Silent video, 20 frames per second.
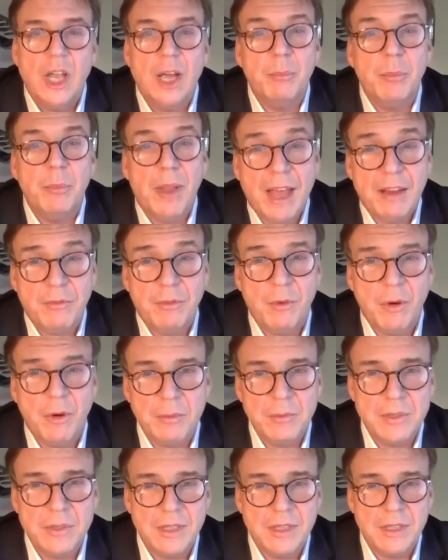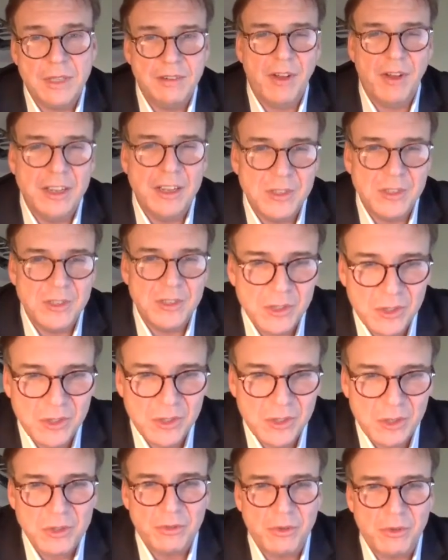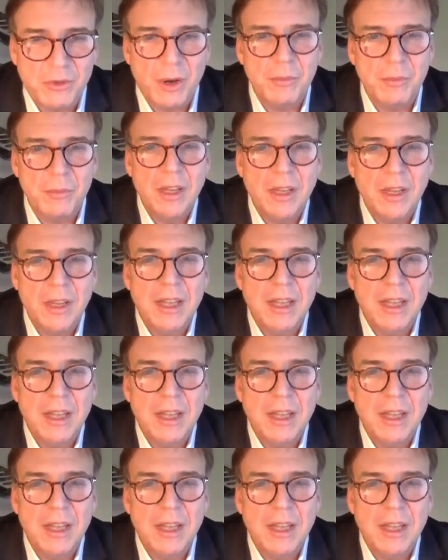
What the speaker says: on platforms that advisors choose from